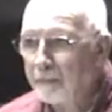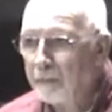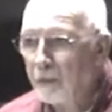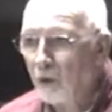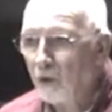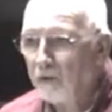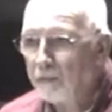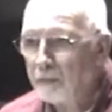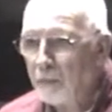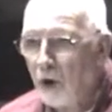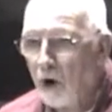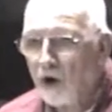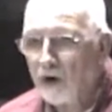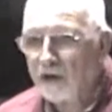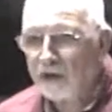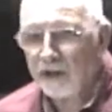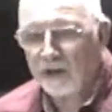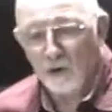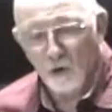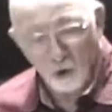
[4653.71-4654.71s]
both Mark
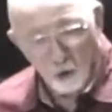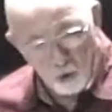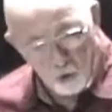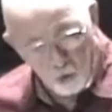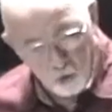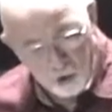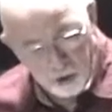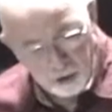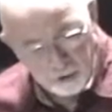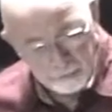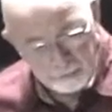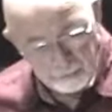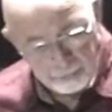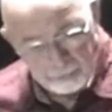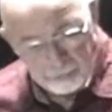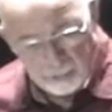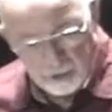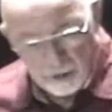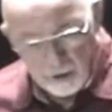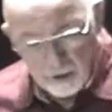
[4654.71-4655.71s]
and Luke.
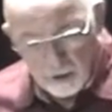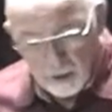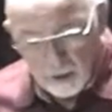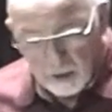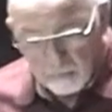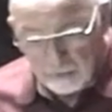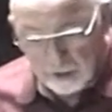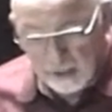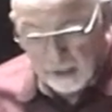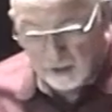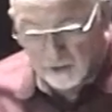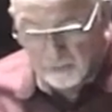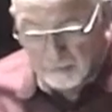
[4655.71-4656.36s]
Because